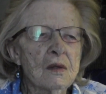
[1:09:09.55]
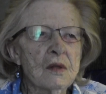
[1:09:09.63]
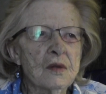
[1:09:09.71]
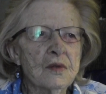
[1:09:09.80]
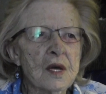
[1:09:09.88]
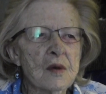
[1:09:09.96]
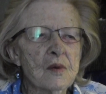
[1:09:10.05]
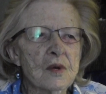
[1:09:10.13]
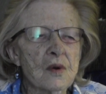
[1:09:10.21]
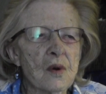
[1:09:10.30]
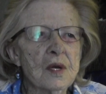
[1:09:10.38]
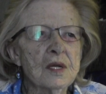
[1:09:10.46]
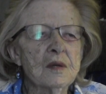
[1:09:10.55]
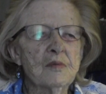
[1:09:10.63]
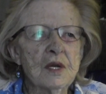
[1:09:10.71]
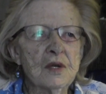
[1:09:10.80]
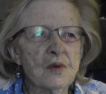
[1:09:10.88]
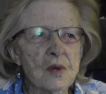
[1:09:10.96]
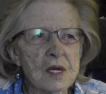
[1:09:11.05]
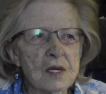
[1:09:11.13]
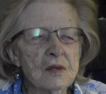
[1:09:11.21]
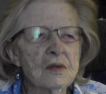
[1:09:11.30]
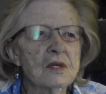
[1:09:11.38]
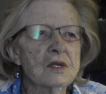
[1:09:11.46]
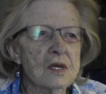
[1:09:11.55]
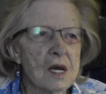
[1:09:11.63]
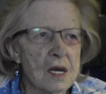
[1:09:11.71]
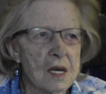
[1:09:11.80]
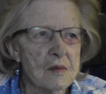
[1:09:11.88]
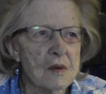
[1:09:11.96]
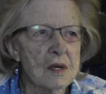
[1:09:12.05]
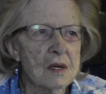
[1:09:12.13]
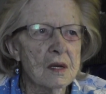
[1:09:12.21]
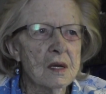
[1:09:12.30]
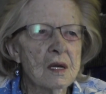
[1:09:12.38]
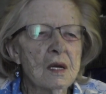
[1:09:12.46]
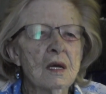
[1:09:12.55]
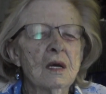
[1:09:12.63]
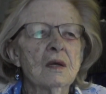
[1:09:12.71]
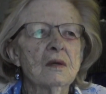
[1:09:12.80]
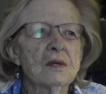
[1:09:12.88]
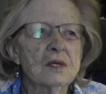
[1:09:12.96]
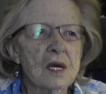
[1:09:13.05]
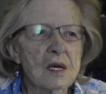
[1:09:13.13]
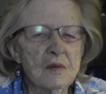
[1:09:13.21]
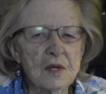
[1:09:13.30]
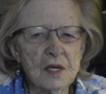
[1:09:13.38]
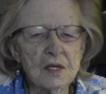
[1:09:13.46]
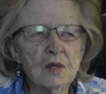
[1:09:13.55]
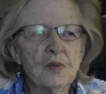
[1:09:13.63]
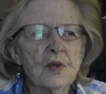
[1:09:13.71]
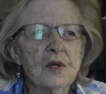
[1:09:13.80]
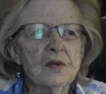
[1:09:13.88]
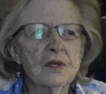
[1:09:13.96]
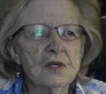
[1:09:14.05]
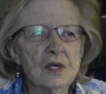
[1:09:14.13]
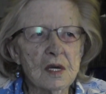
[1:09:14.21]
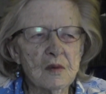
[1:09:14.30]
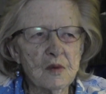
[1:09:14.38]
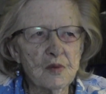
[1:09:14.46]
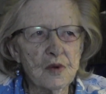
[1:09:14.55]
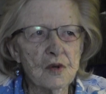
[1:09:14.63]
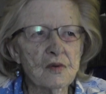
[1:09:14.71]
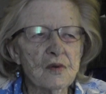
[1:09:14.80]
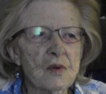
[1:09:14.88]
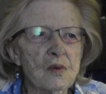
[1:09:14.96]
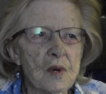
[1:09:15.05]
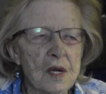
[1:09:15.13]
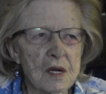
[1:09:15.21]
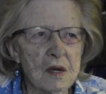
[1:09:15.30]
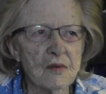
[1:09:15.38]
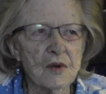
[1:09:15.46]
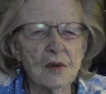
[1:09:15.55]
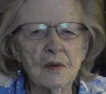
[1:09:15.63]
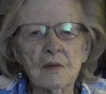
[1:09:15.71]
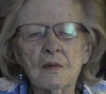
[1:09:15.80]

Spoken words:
that they were going to be treated the same. Same discipline, the same approval, whatever.